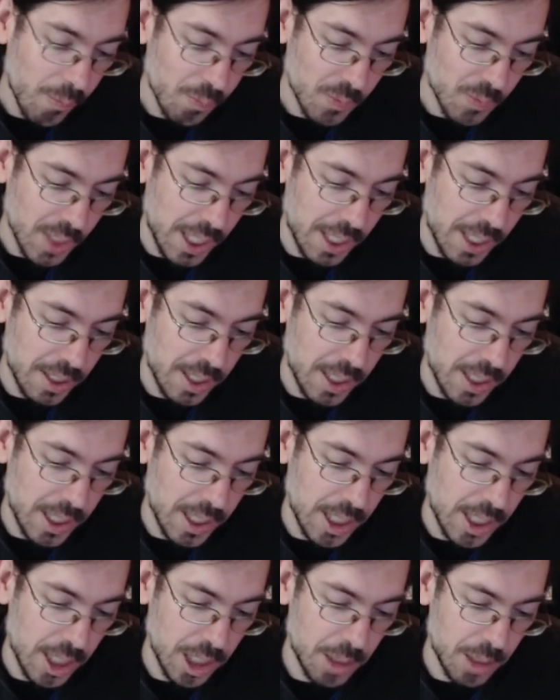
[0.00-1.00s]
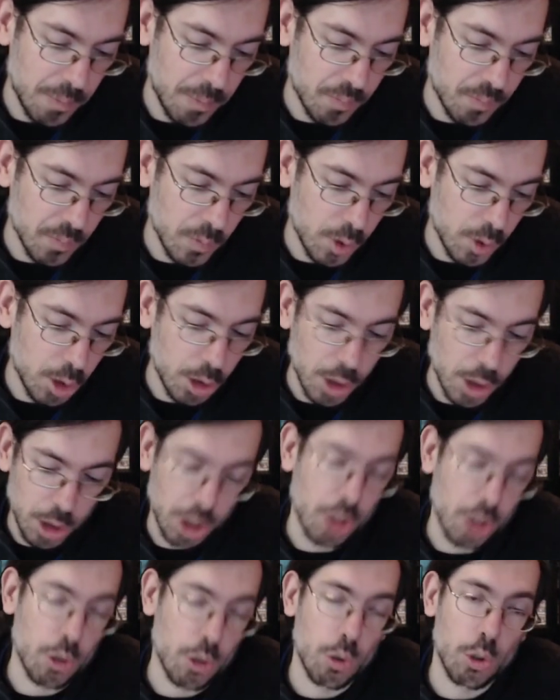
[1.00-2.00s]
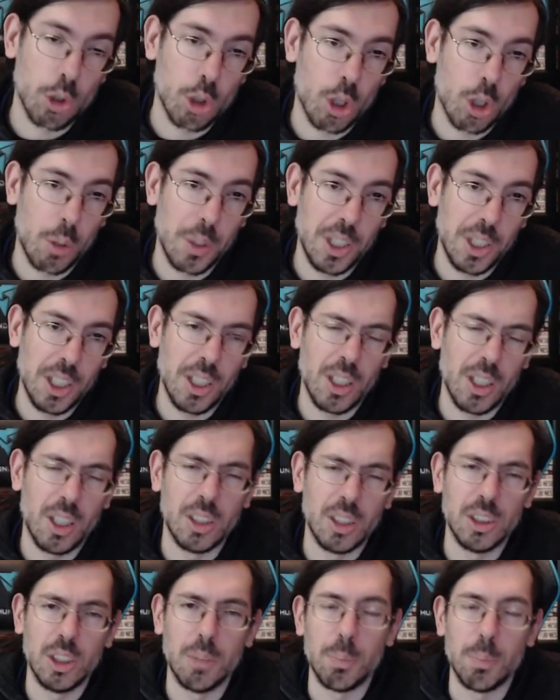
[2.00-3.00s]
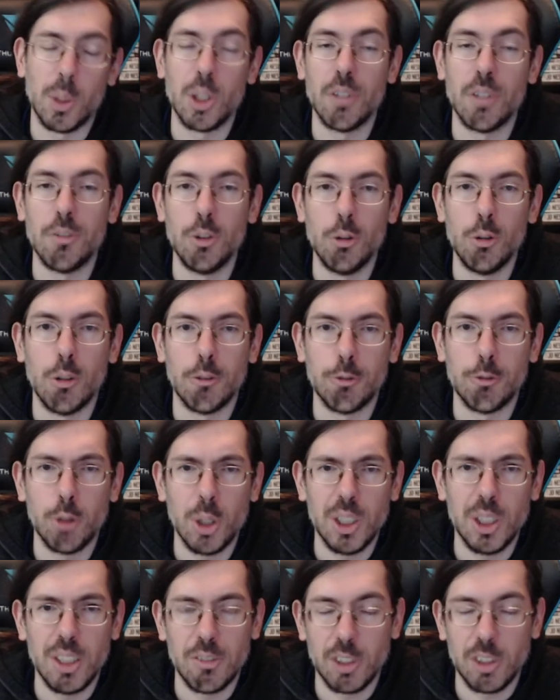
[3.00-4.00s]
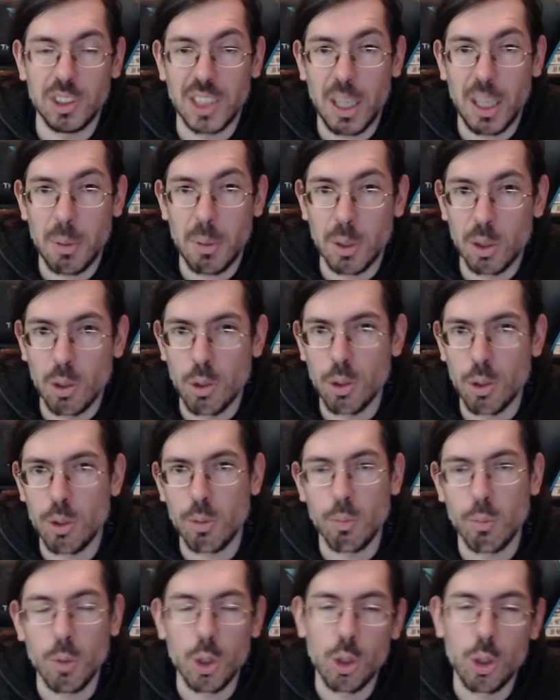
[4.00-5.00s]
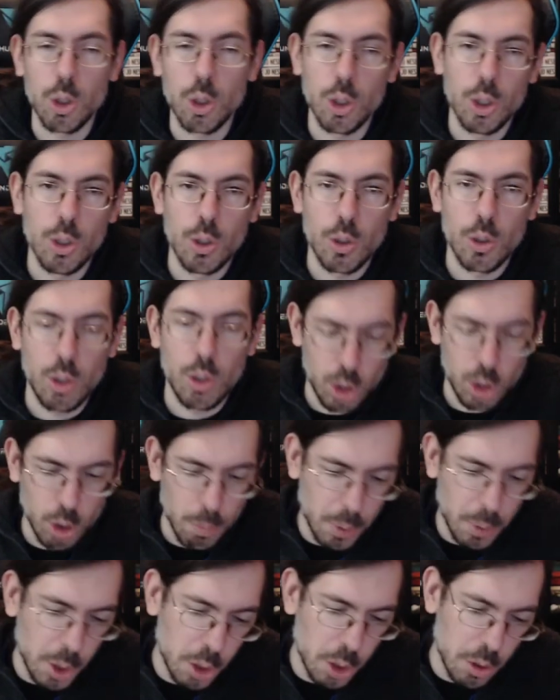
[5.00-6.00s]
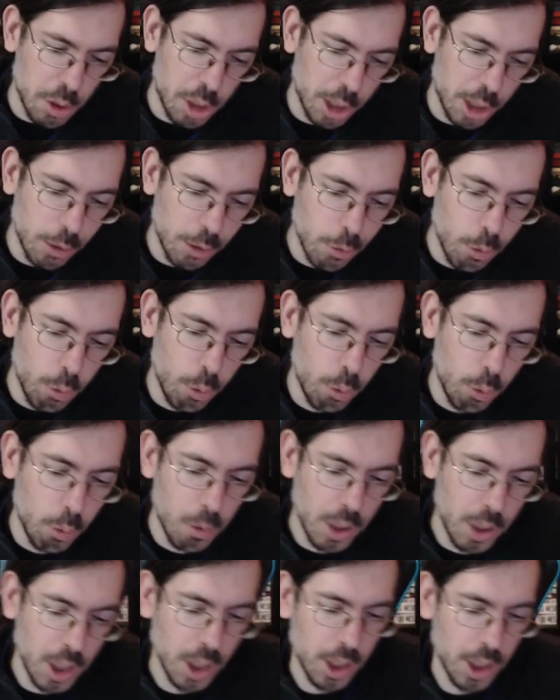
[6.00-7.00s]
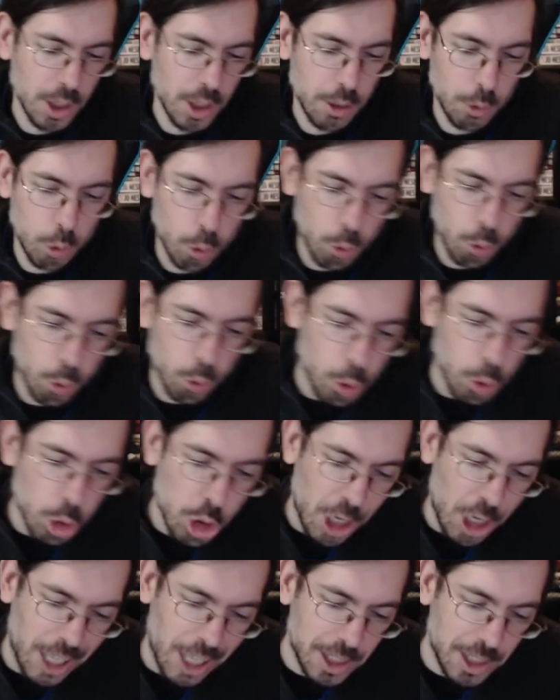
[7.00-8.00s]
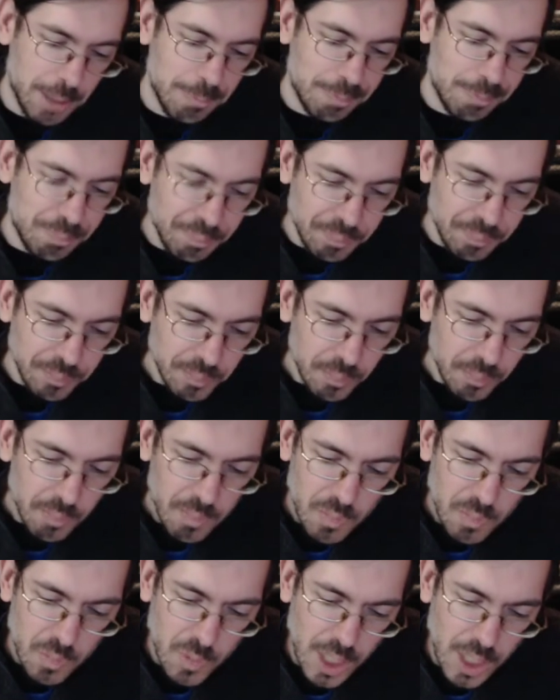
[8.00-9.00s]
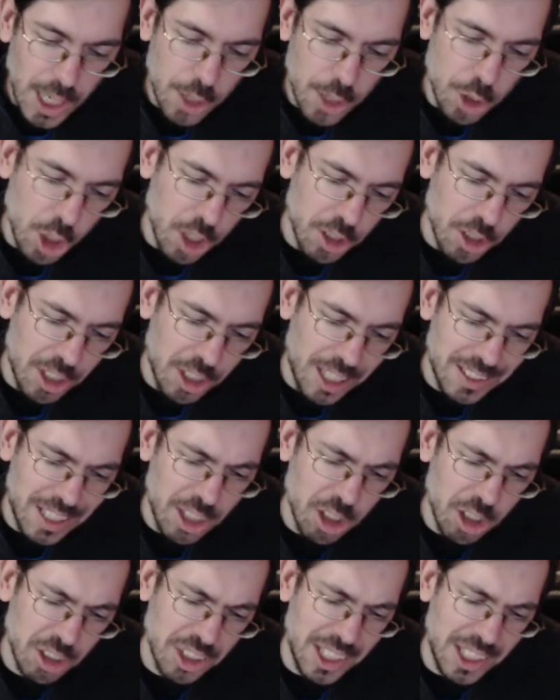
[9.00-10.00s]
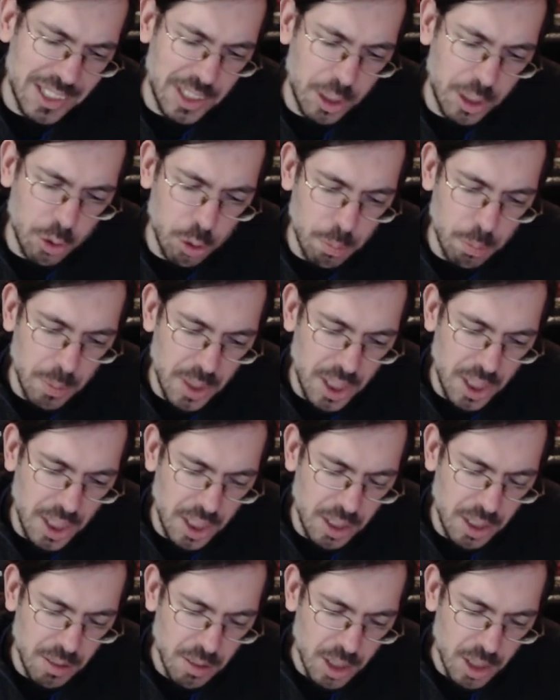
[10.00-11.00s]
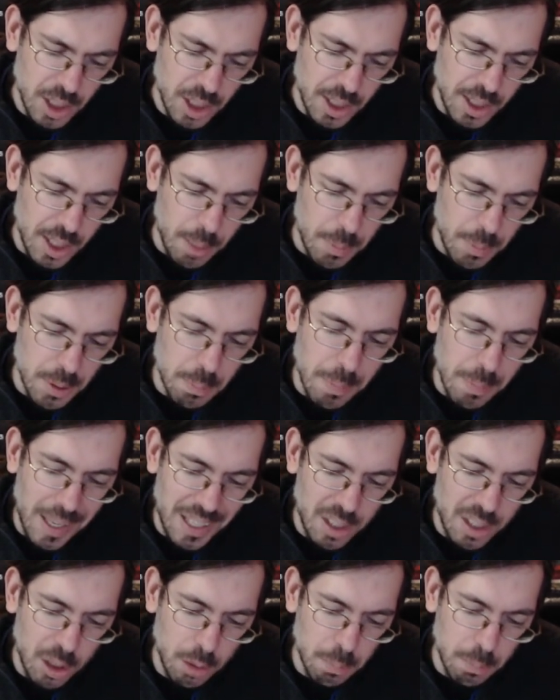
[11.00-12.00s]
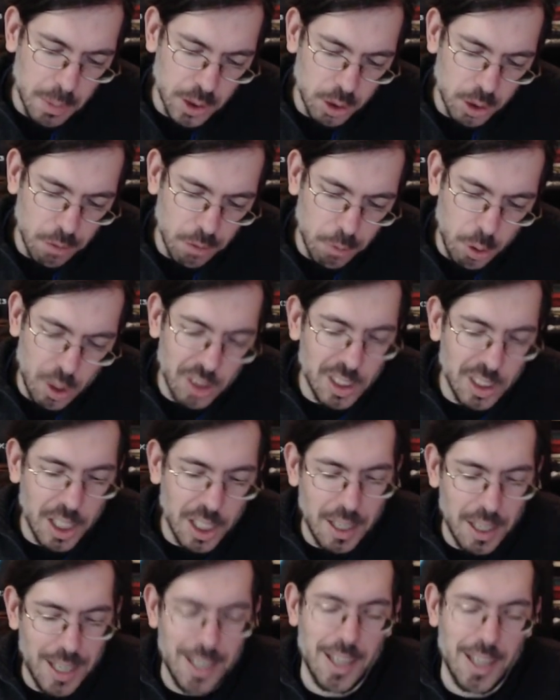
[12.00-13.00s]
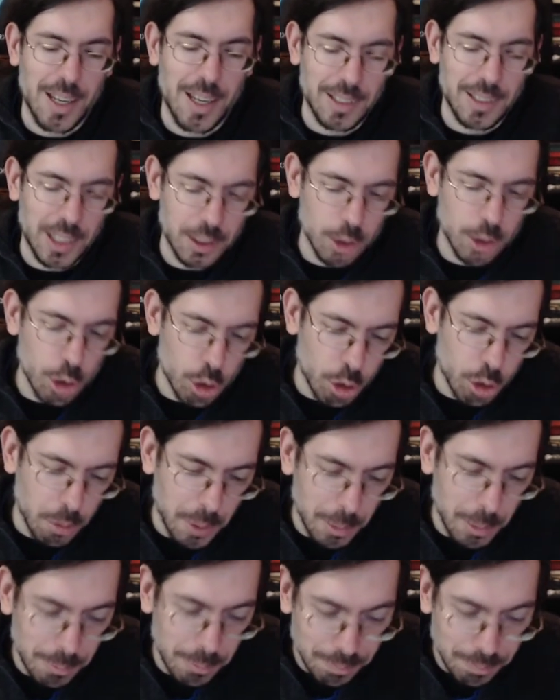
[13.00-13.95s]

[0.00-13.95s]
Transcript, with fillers: and it tells you the story on the point of view of 3 different characters, which is also pretty interesting to check. I enjoyed that. I thought the ending could be a bit better, but overall I like the story.